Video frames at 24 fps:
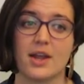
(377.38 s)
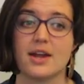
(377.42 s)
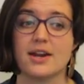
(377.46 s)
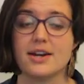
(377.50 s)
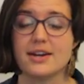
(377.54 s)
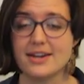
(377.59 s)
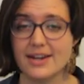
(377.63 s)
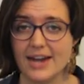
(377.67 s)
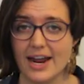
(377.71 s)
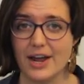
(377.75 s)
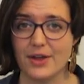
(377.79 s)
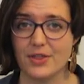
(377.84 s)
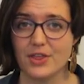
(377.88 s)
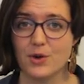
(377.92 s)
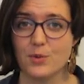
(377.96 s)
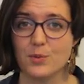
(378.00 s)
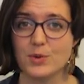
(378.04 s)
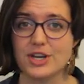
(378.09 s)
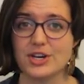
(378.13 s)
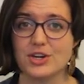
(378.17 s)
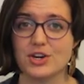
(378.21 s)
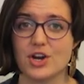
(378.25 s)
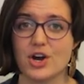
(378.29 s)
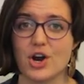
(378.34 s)
Now that
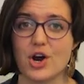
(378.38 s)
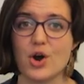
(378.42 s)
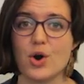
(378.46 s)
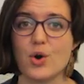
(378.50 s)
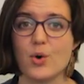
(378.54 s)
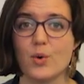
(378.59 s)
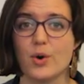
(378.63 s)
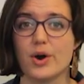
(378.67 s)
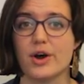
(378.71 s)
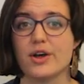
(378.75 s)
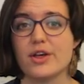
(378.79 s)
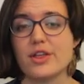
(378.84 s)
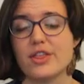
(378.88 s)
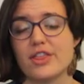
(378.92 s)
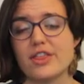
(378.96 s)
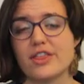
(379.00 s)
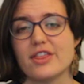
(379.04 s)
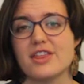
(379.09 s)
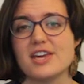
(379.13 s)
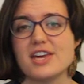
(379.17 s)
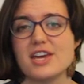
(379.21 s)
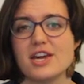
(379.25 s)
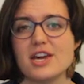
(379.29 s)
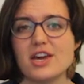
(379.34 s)
we know
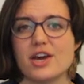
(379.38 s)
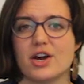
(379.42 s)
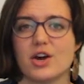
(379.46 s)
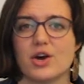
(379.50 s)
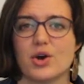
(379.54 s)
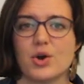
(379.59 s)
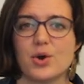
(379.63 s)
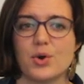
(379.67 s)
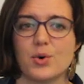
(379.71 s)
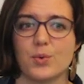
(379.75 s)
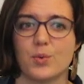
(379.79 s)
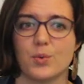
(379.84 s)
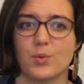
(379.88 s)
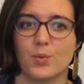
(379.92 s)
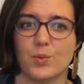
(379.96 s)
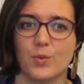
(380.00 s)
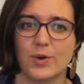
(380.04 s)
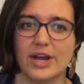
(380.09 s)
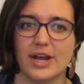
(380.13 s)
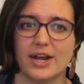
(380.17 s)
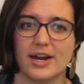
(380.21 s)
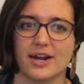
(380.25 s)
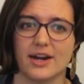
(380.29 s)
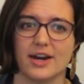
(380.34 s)
the
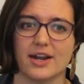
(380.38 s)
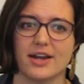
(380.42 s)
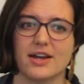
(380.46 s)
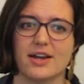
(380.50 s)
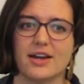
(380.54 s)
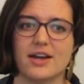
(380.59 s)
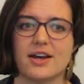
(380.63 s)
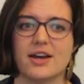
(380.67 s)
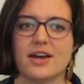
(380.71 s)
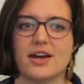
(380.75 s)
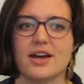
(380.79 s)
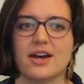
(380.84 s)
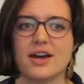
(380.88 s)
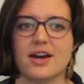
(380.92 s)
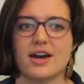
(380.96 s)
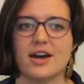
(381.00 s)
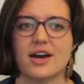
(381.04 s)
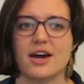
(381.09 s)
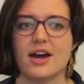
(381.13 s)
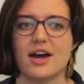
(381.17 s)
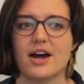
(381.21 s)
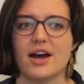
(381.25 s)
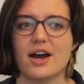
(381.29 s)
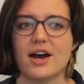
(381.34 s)
when
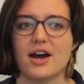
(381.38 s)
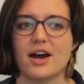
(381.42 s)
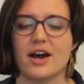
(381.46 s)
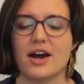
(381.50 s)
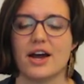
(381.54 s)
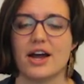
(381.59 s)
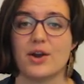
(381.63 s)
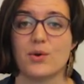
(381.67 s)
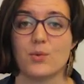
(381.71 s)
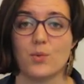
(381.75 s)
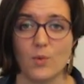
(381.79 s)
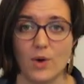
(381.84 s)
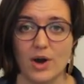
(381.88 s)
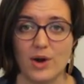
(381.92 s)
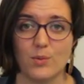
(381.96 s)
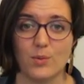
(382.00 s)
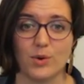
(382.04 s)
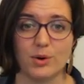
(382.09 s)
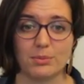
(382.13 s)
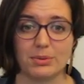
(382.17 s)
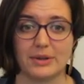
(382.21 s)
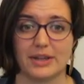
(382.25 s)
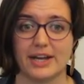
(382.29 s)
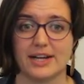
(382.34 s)
and what
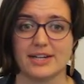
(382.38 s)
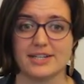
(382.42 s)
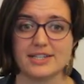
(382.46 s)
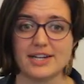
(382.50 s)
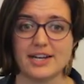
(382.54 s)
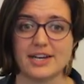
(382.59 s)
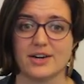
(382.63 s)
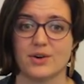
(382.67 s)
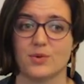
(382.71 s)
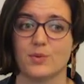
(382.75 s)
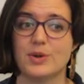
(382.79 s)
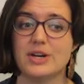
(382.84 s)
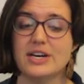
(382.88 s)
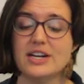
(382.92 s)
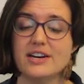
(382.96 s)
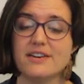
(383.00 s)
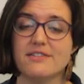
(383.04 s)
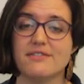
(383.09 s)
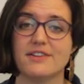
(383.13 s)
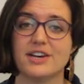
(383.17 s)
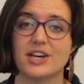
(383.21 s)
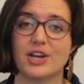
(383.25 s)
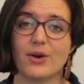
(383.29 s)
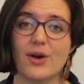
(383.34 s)
we're planting, we need
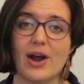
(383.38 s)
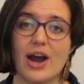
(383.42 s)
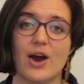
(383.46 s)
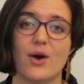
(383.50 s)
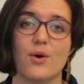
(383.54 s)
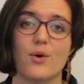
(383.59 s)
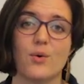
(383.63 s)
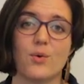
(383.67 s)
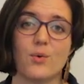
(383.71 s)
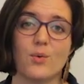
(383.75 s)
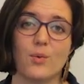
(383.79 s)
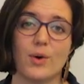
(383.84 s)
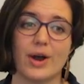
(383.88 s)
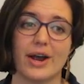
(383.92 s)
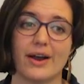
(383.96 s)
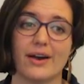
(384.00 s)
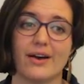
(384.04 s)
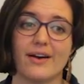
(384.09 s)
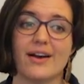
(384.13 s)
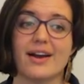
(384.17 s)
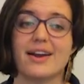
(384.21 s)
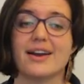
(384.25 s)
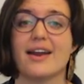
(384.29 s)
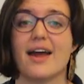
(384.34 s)
to figure out
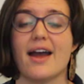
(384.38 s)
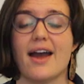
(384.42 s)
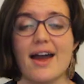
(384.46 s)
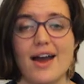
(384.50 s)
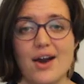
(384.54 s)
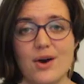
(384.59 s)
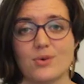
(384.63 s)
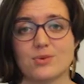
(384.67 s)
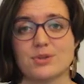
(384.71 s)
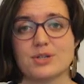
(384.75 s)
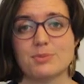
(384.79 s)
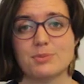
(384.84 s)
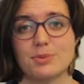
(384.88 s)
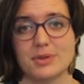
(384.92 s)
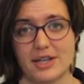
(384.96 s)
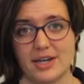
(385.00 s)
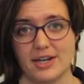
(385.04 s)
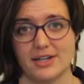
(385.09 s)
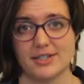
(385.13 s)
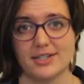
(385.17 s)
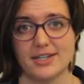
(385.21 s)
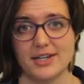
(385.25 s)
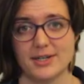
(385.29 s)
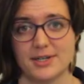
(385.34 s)
where and how to
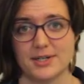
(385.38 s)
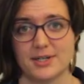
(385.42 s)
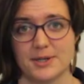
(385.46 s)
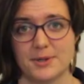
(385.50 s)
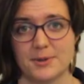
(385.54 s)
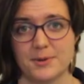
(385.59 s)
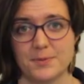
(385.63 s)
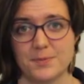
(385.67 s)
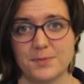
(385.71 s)
plant it.